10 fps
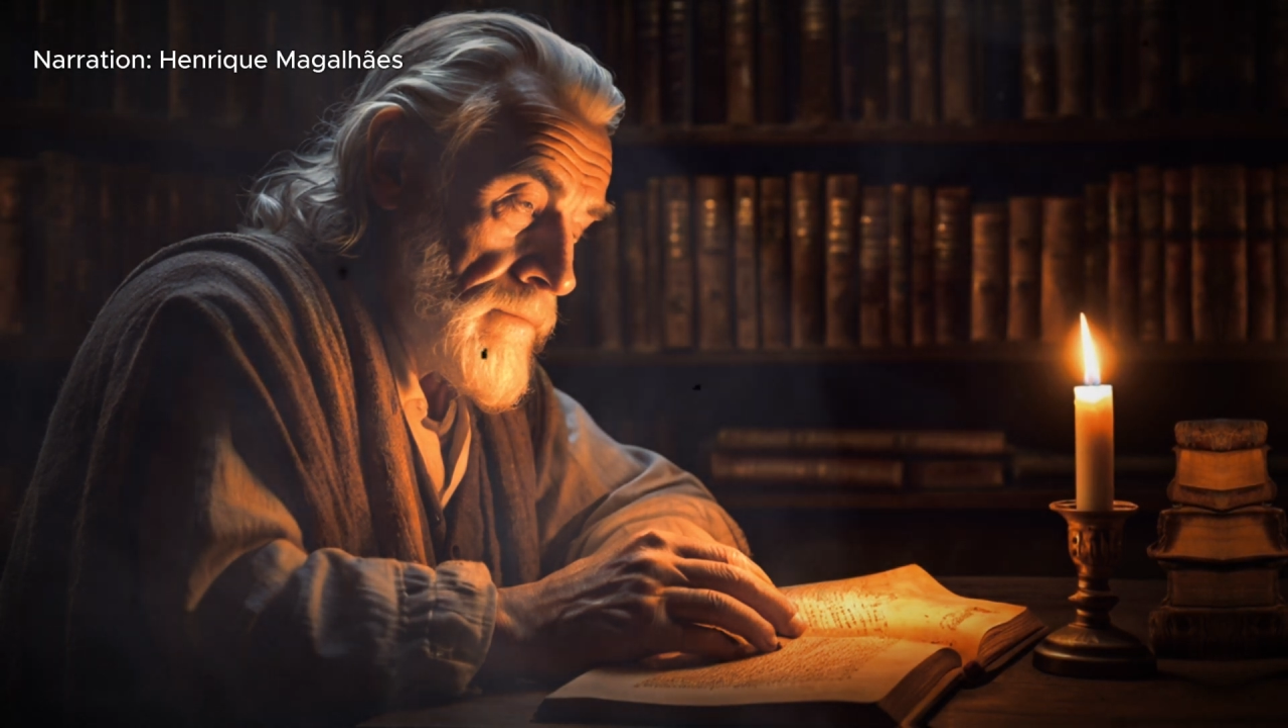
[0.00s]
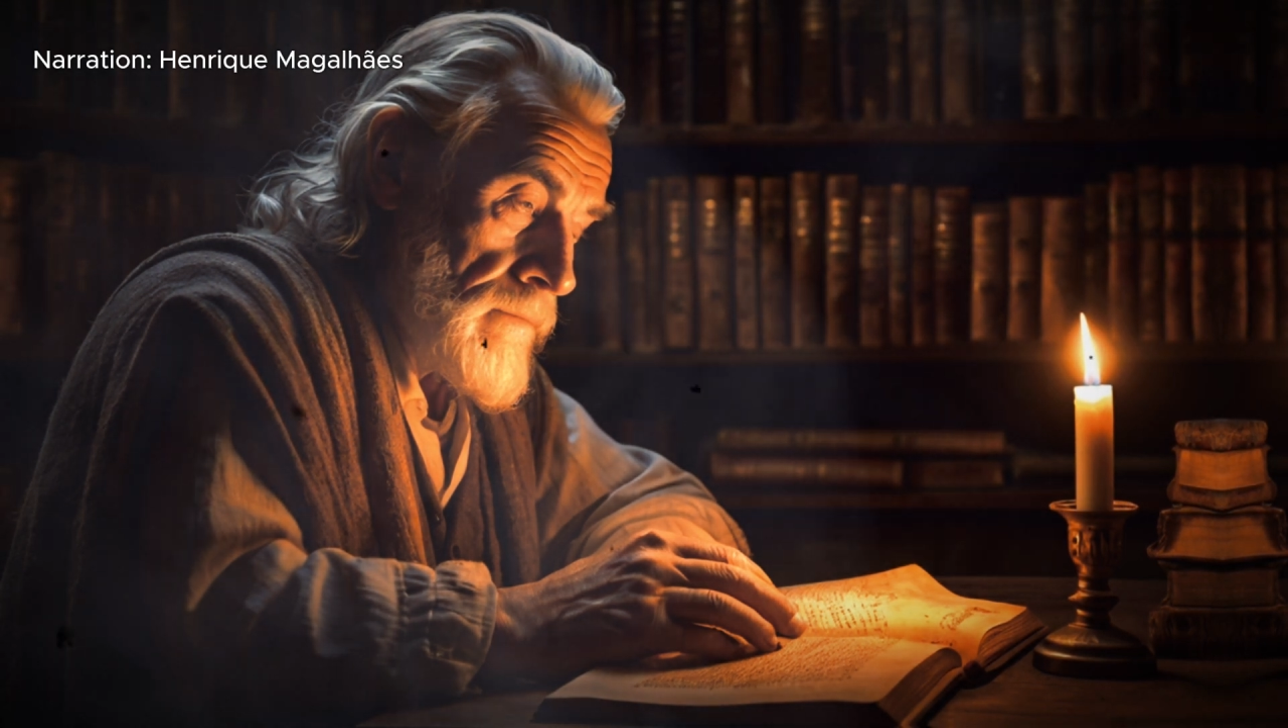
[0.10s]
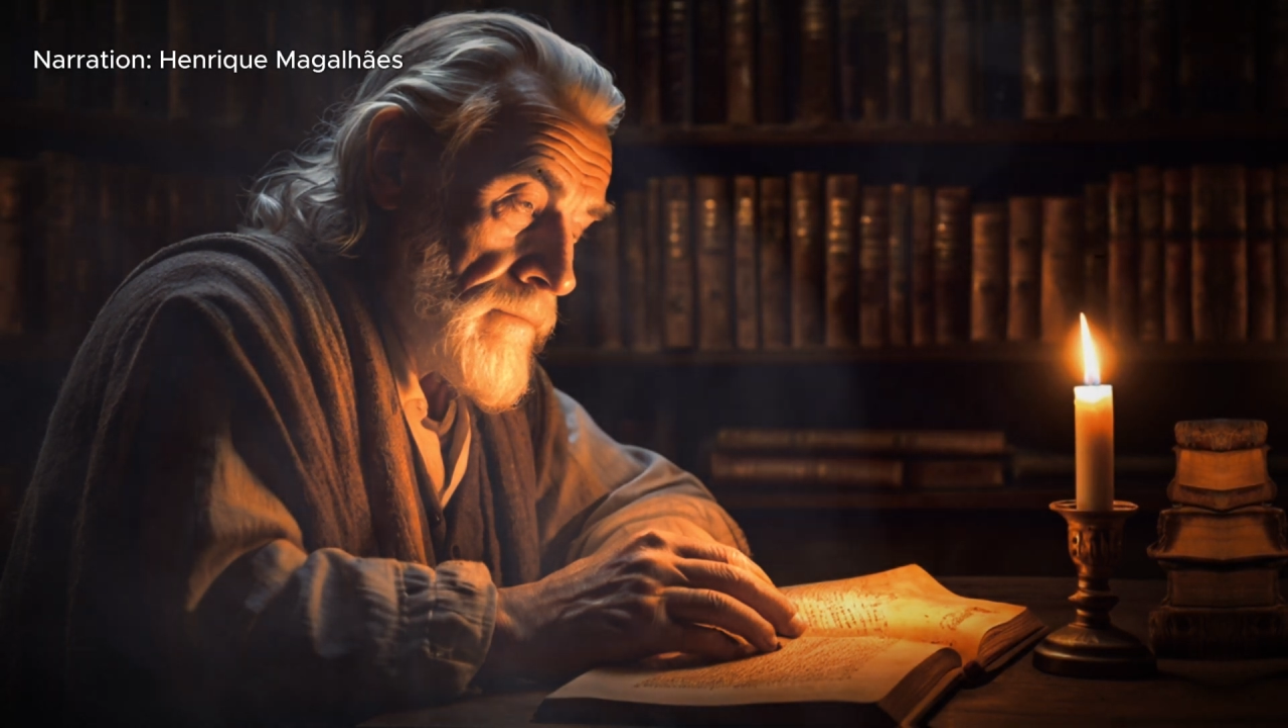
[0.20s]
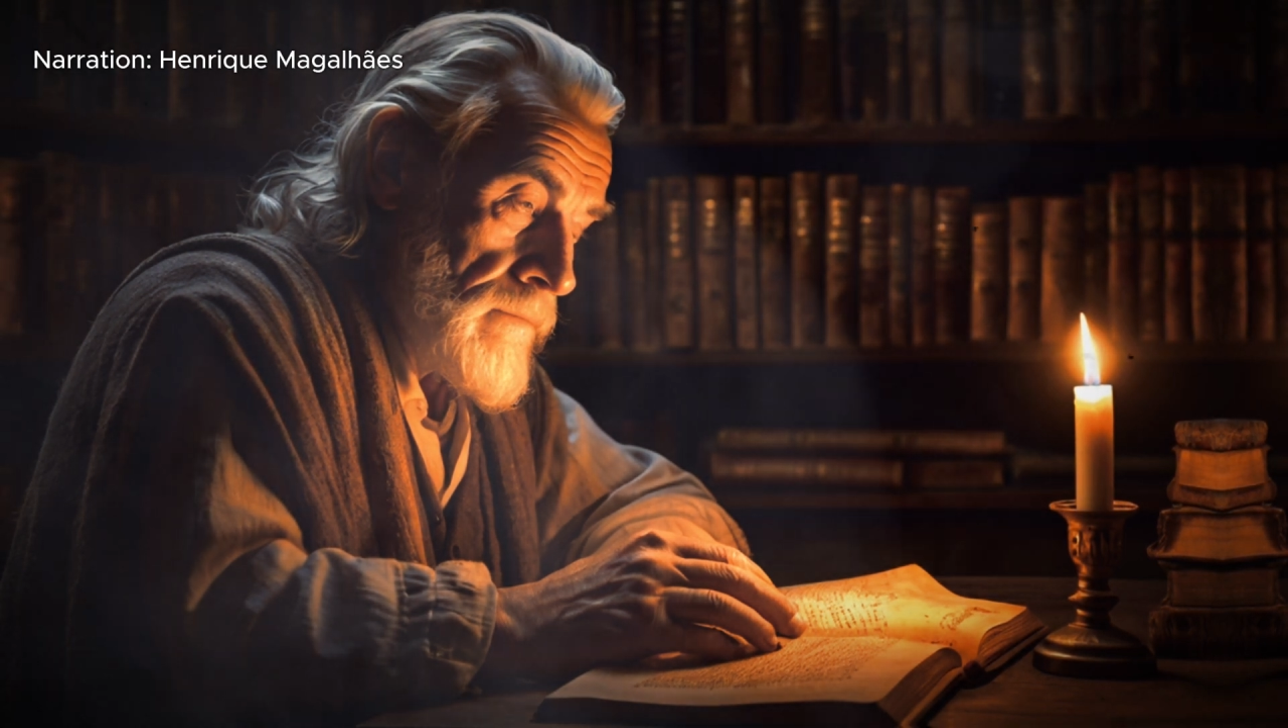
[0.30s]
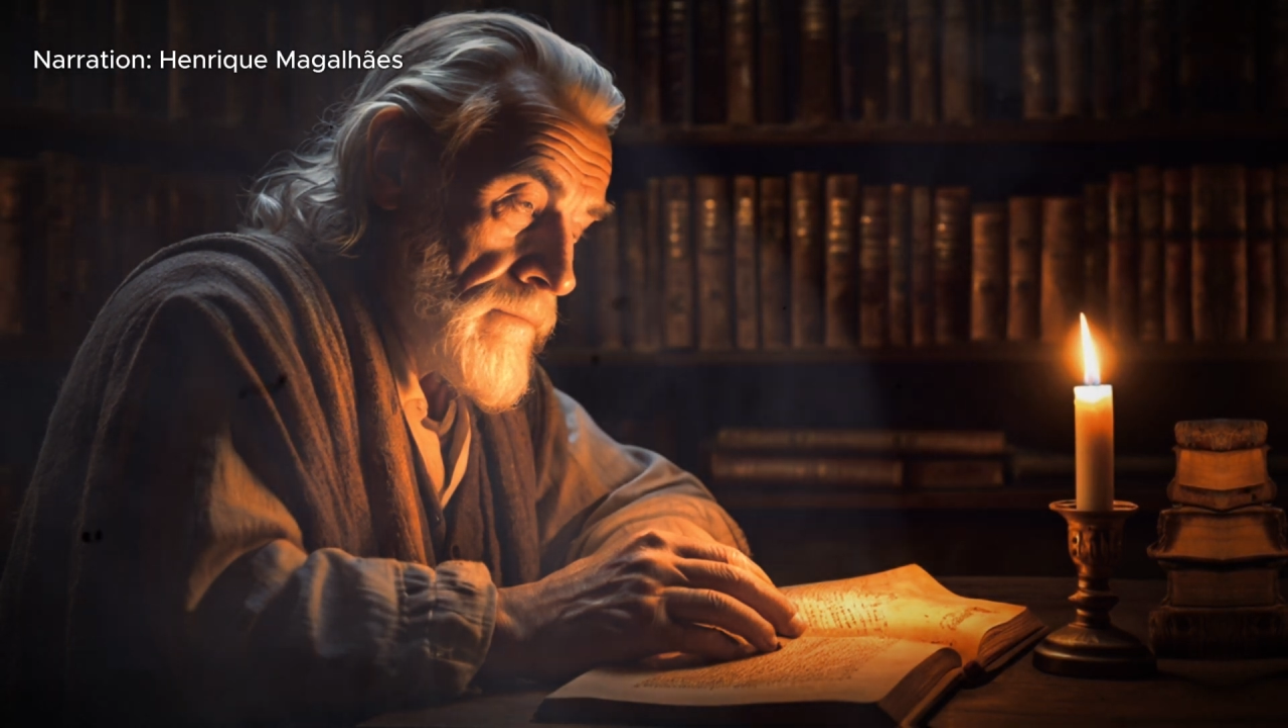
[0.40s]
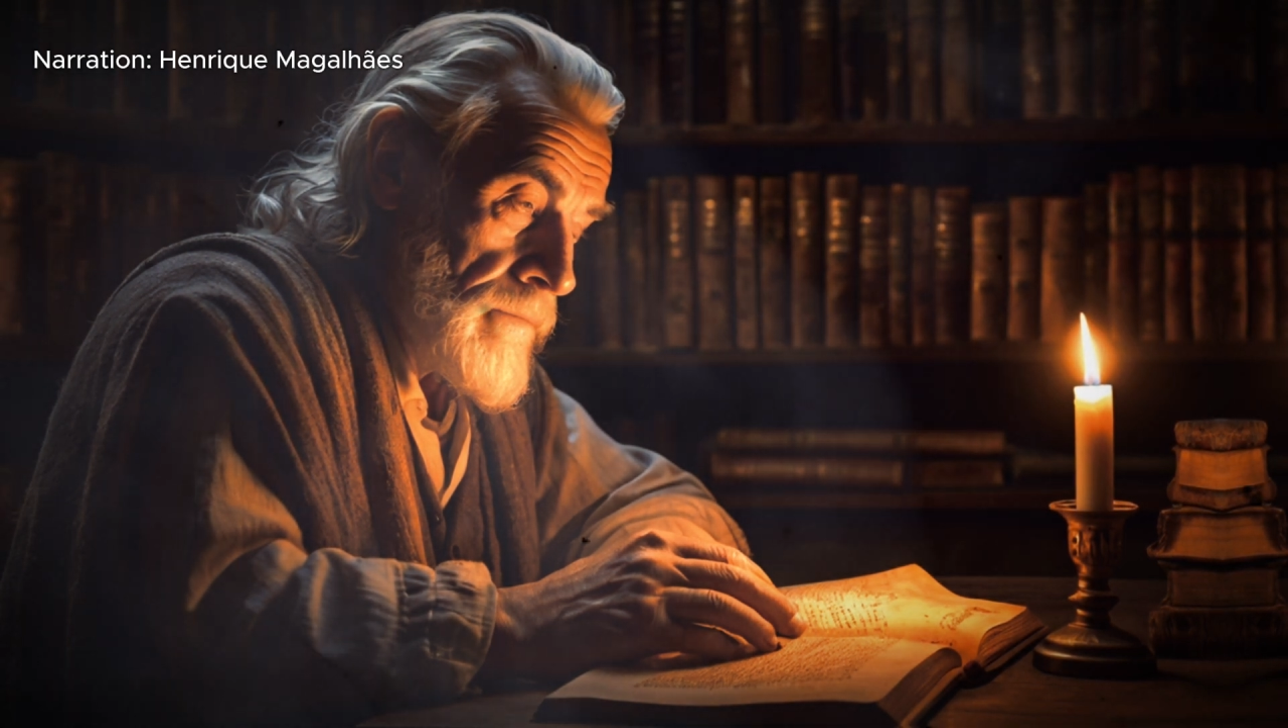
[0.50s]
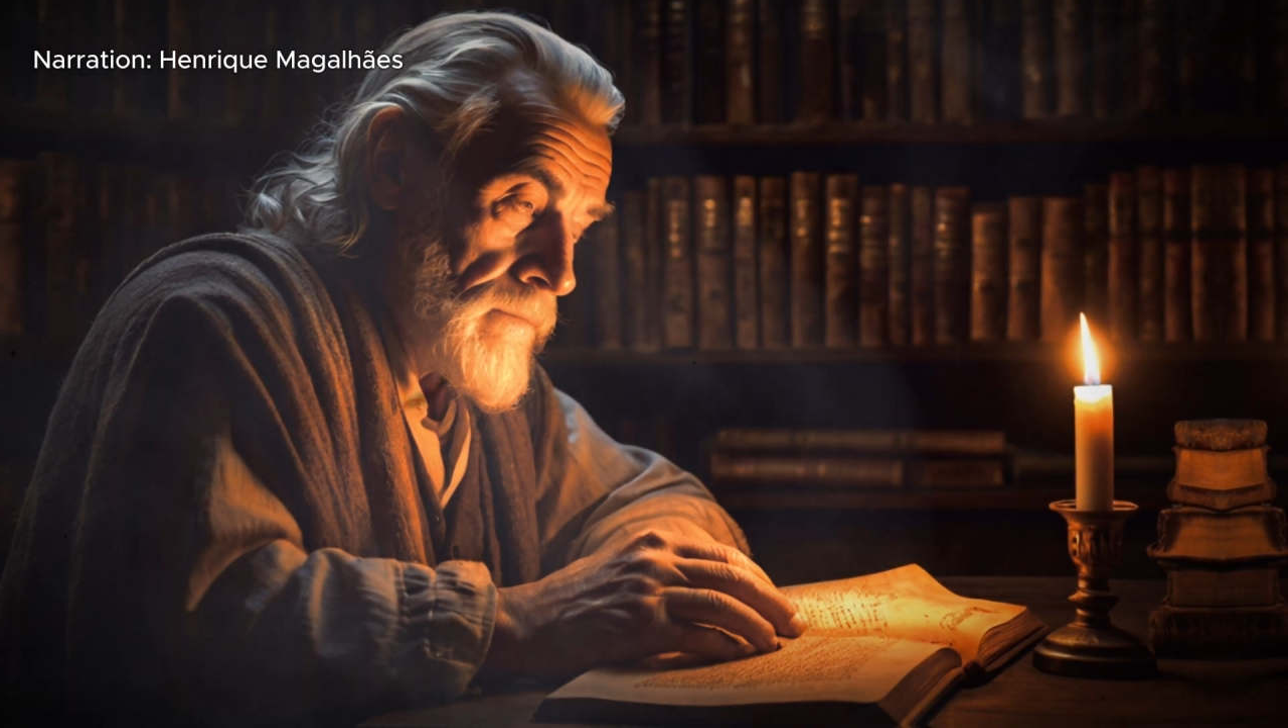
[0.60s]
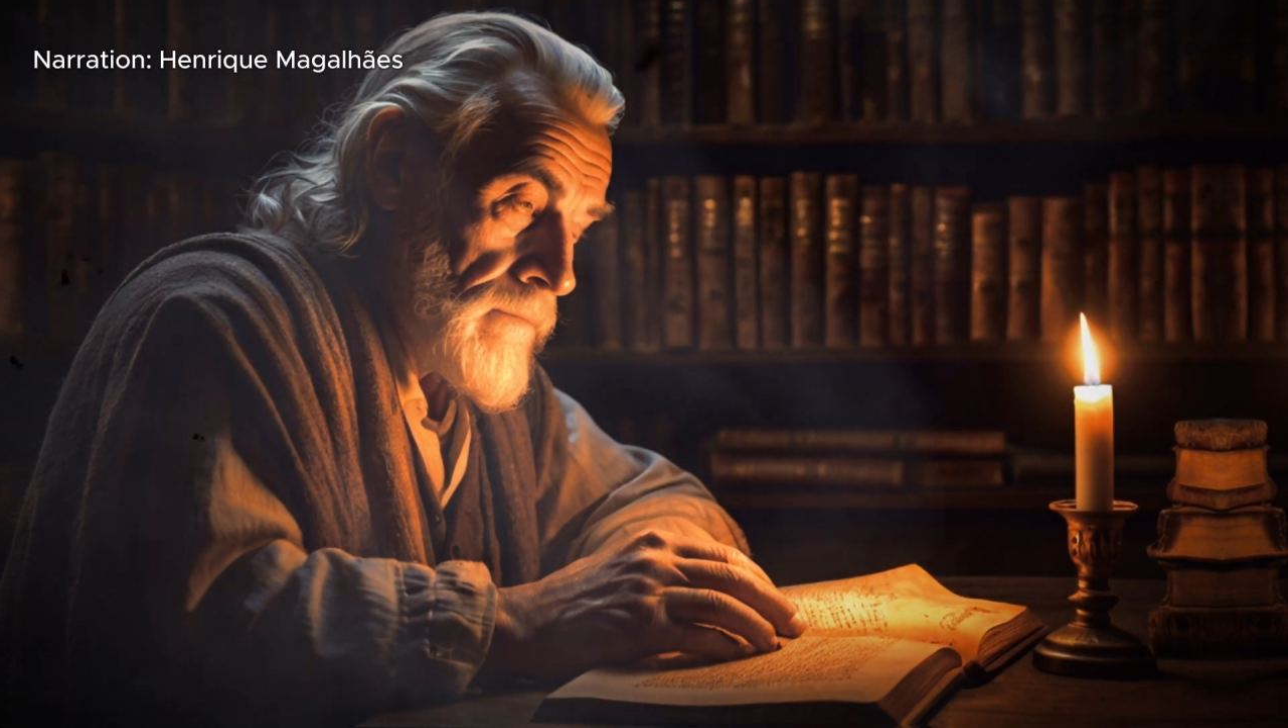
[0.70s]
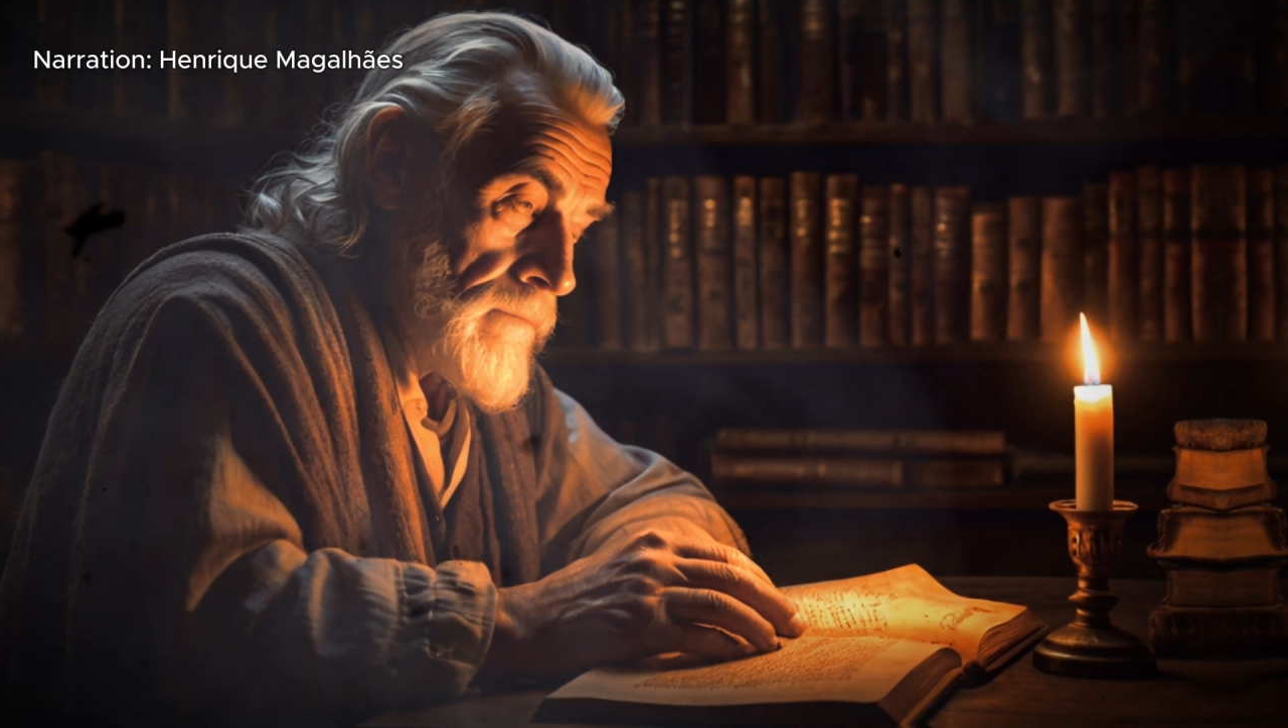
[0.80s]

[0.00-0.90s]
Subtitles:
One of the keys